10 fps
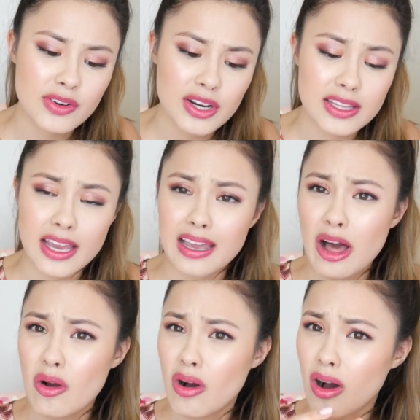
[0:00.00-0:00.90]
very like
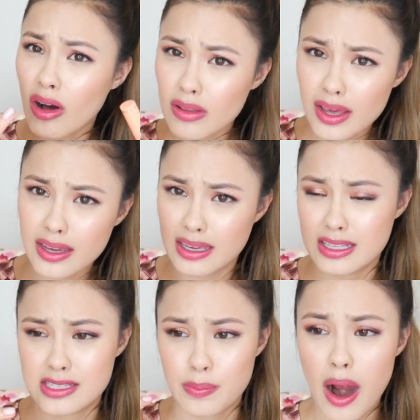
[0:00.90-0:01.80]
alcoholic.
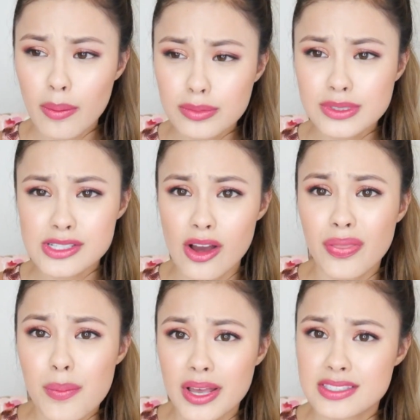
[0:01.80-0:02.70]
It's probably
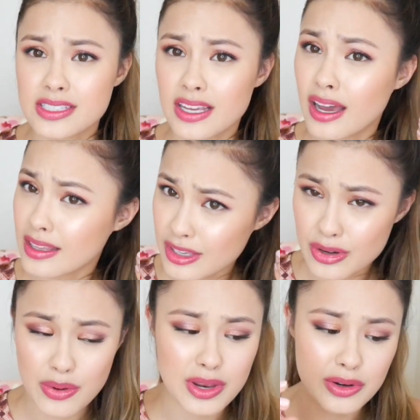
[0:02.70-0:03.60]
not the best, you
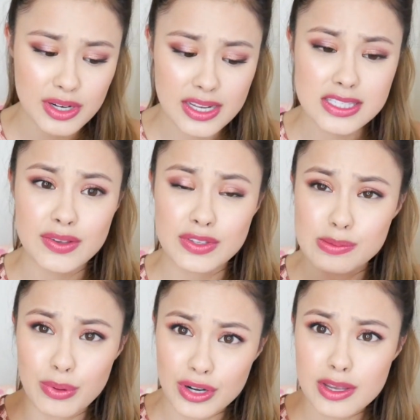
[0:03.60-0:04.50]
know, ingredients if it's
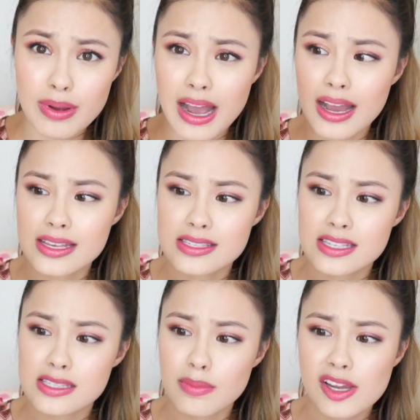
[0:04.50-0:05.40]
burning my eyes
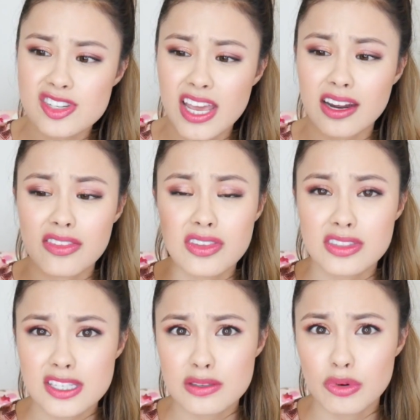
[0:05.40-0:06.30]
this much, and I think
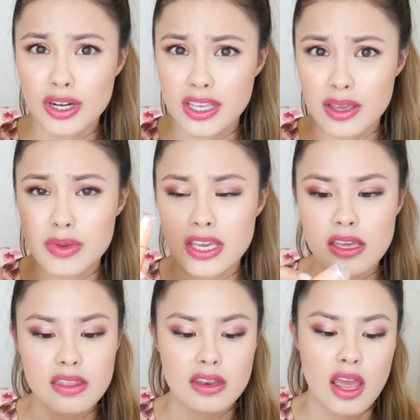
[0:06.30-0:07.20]
this is more
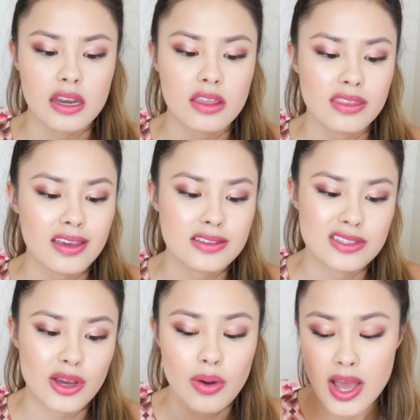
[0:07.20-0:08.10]
gimmicky than anything,
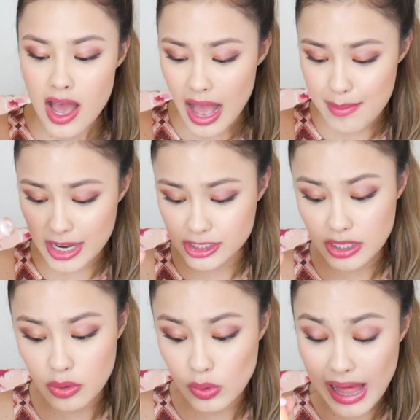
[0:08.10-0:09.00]
so I'm
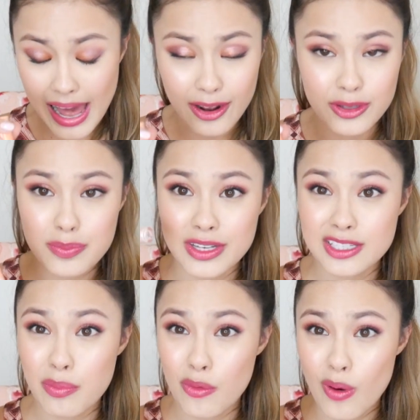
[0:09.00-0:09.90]
actually glad I only
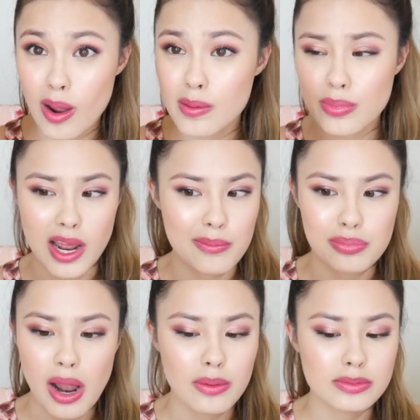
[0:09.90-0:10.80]
picked up one, but I'm
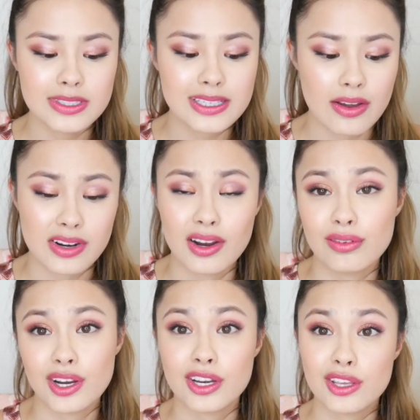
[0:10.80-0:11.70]
probably never
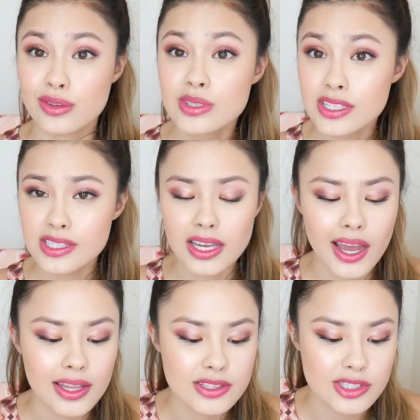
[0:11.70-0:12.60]
ever gonna use this
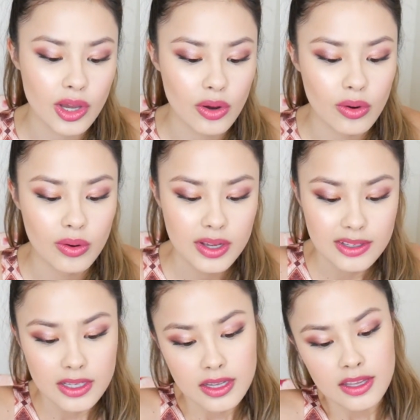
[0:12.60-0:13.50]
again, so,
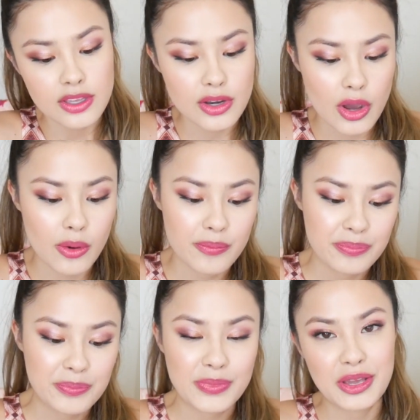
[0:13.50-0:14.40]
you know,
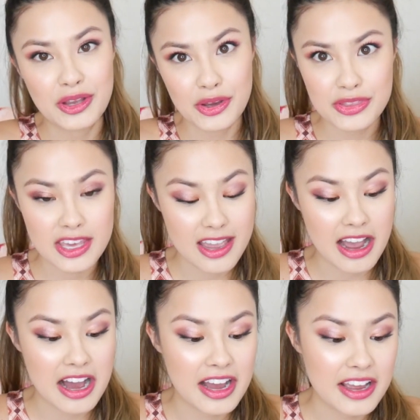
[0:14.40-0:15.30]
good thing
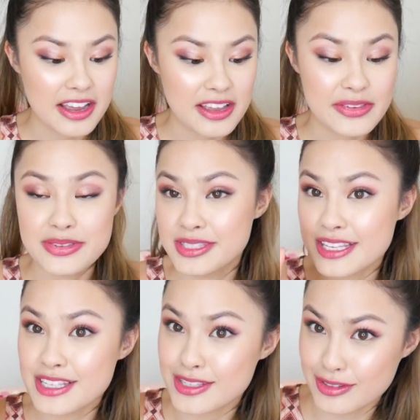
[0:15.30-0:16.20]
I use
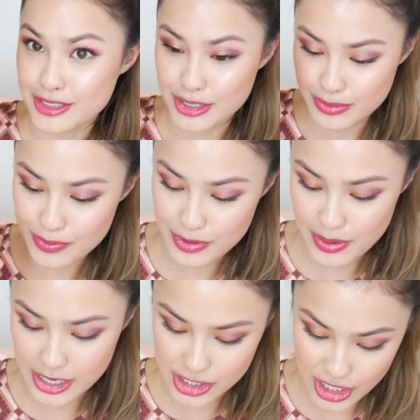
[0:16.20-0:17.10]
these to
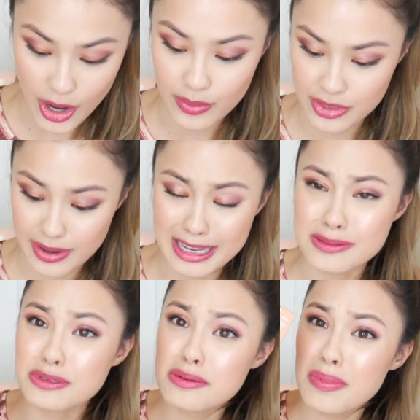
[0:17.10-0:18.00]
review and share with you
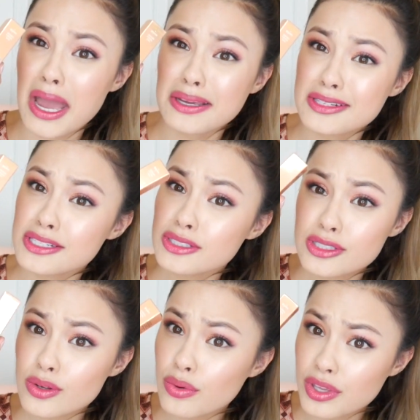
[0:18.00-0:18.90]
guys, but the packaging is
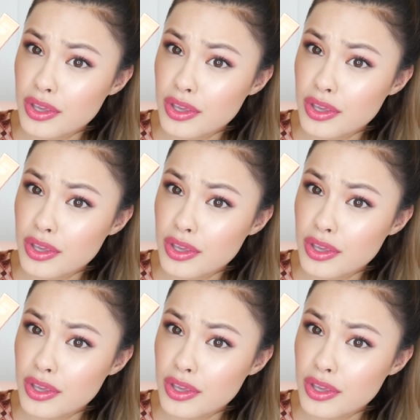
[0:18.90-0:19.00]
so